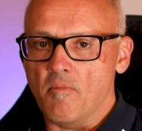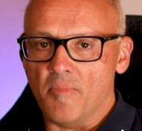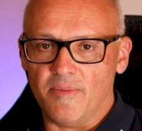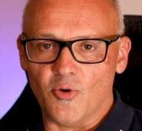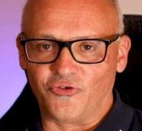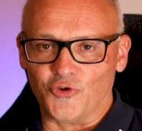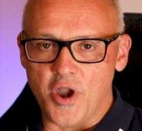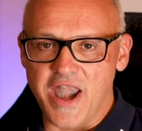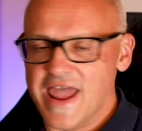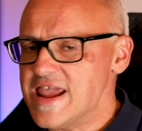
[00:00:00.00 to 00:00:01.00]
baby, what's your
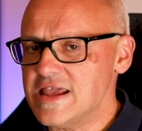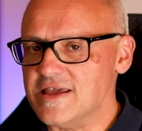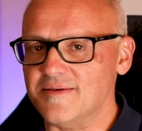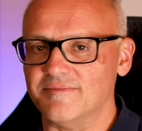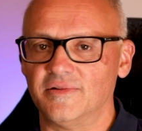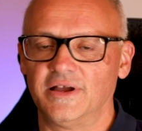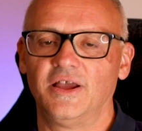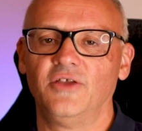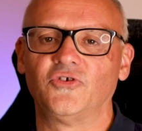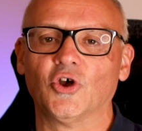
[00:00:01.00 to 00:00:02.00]
name?
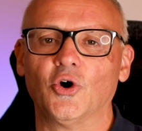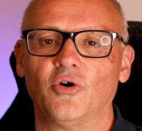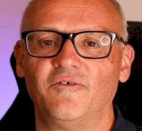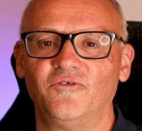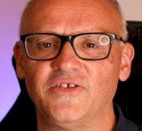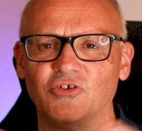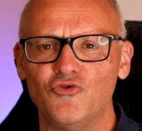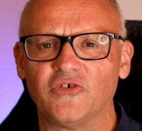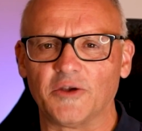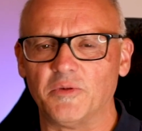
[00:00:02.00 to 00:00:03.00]
And so it's a
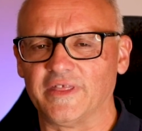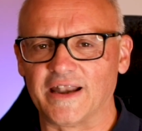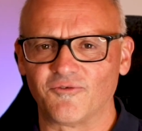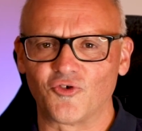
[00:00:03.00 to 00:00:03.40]
new segment that I've